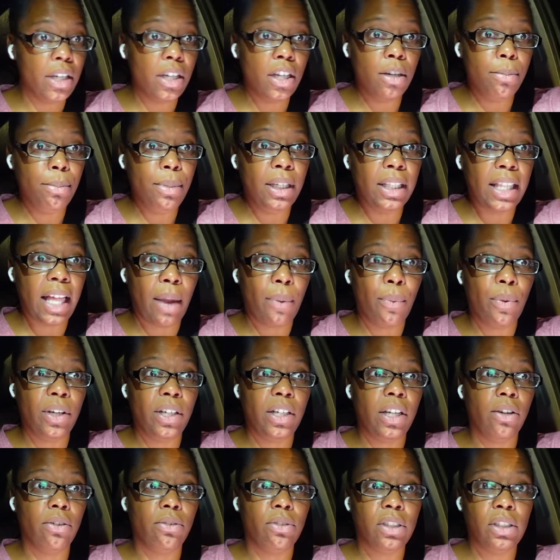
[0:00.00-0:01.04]
could be like one of
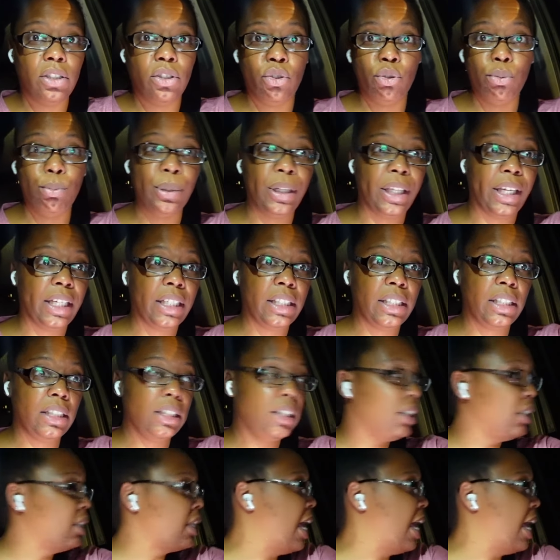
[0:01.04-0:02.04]
those duplexes.